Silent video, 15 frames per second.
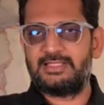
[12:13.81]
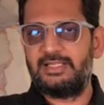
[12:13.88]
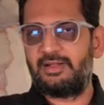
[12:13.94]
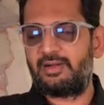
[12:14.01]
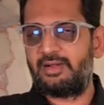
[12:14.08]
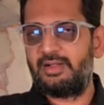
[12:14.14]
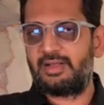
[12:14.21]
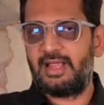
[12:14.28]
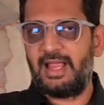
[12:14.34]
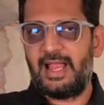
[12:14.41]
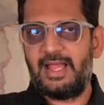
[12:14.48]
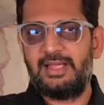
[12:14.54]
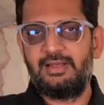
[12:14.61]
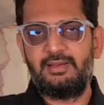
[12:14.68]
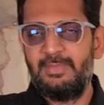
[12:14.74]
citrate
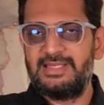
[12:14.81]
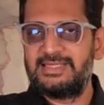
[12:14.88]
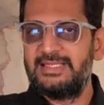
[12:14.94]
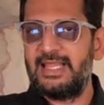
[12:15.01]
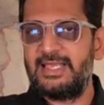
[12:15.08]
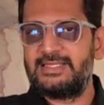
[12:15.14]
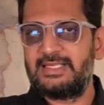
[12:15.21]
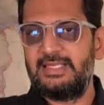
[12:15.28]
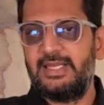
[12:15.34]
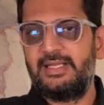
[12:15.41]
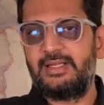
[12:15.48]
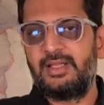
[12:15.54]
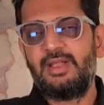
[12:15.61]
and bisglycinate,